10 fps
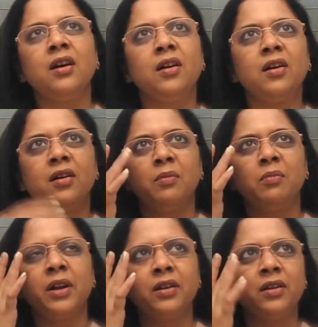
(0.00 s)

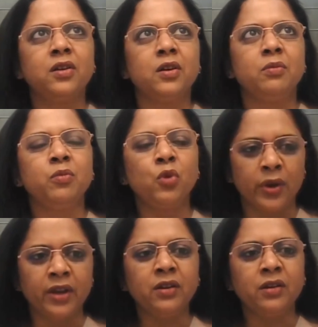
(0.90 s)
But
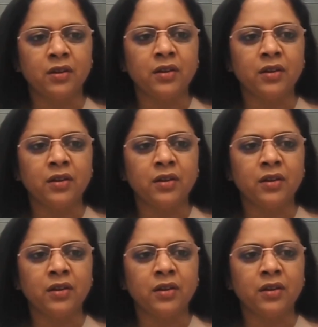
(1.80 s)
going